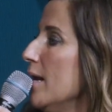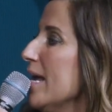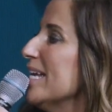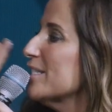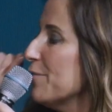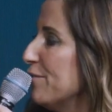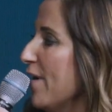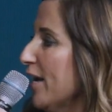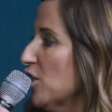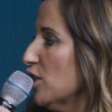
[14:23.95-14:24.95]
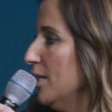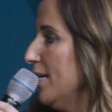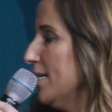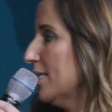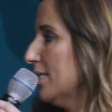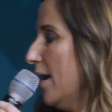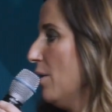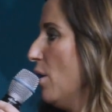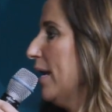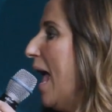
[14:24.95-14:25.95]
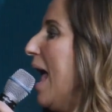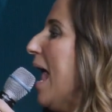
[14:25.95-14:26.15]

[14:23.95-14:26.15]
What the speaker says: his affection is set on.